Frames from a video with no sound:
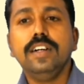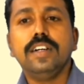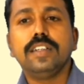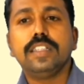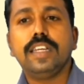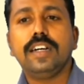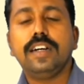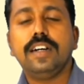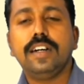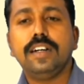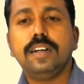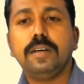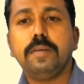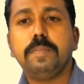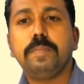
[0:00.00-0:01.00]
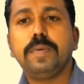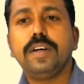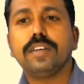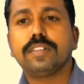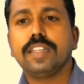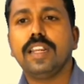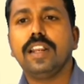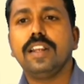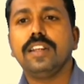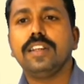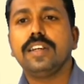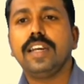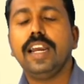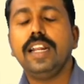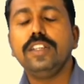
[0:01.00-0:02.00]
the personal
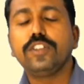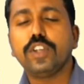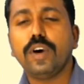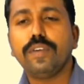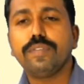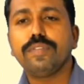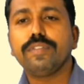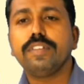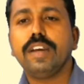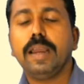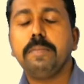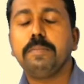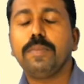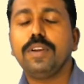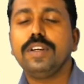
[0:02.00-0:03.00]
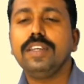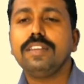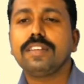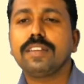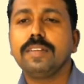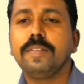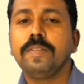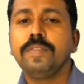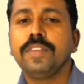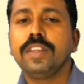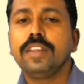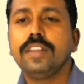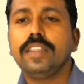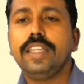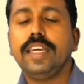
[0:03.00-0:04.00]
health of employees,
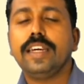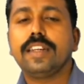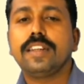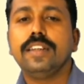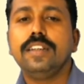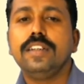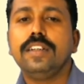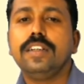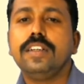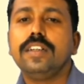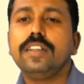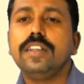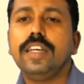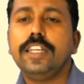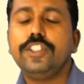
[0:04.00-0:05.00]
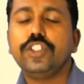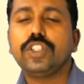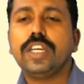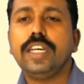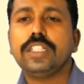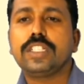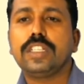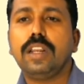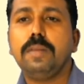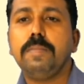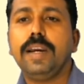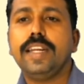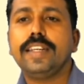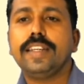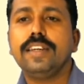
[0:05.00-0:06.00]
their educational
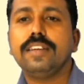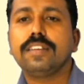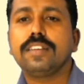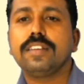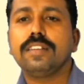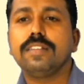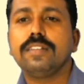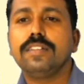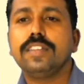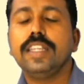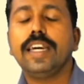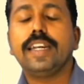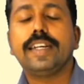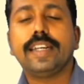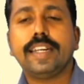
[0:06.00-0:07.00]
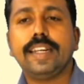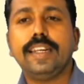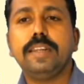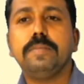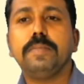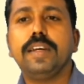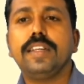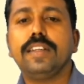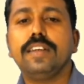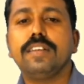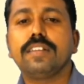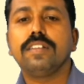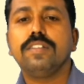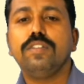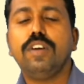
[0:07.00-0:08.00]
matters, their training matters,
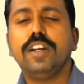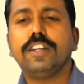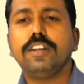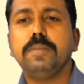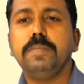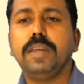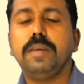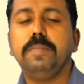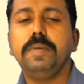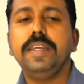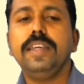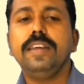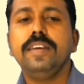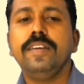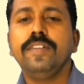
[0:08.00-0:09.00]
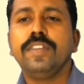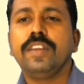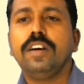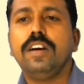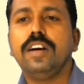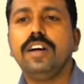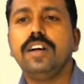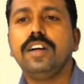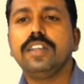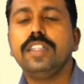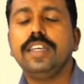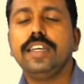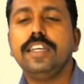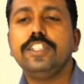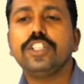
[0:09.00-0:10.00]
or it may be
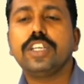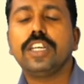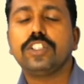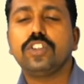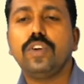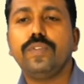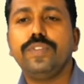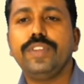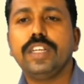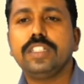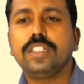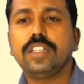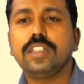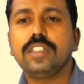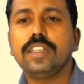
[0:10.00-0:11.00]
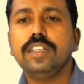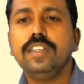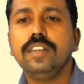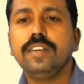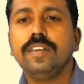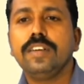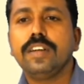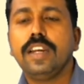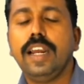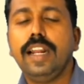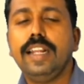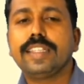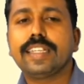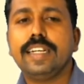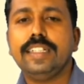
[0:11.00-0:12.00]
the education of their children,
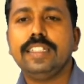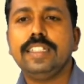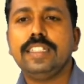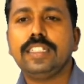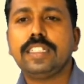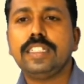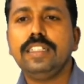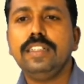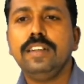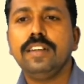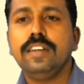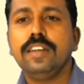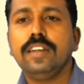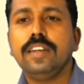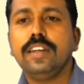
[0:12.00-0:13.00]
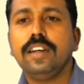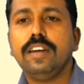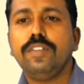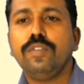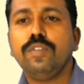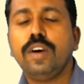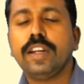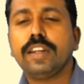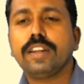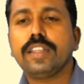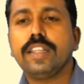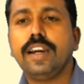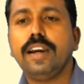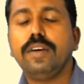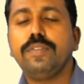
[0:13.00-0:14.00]
health condition, what are
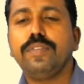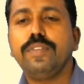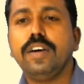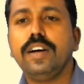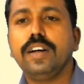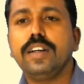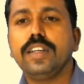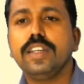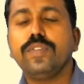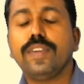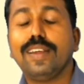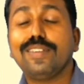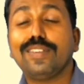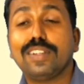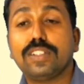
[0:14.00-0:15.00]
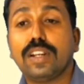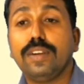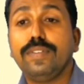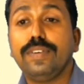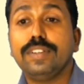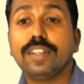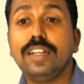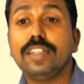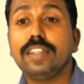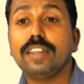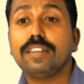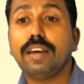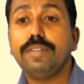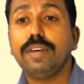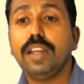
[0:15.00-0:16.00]
the infrastructural facilities
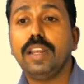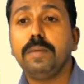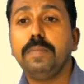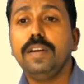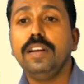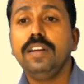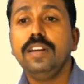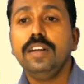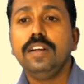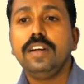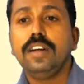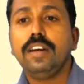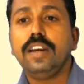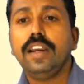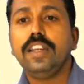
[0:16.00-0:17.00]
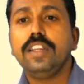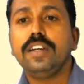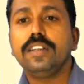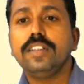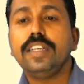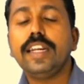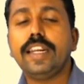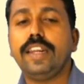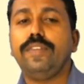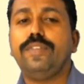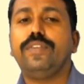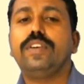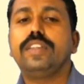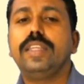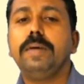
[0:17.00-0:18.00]
available and needed
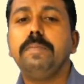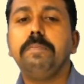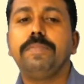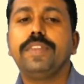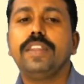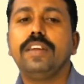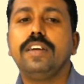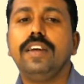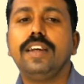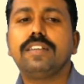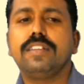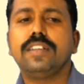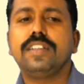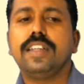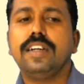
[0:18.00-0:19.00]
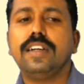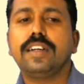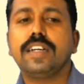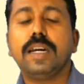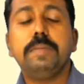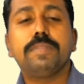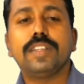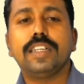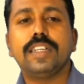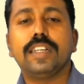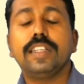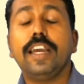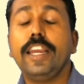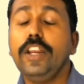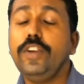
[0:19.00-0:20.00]
for them, etc., comes under
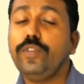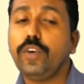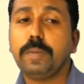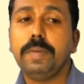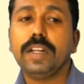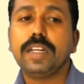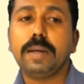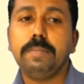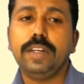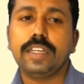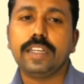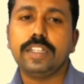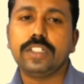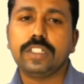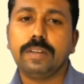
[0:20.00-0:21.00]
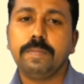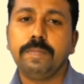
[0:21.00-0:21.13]
the informal communication.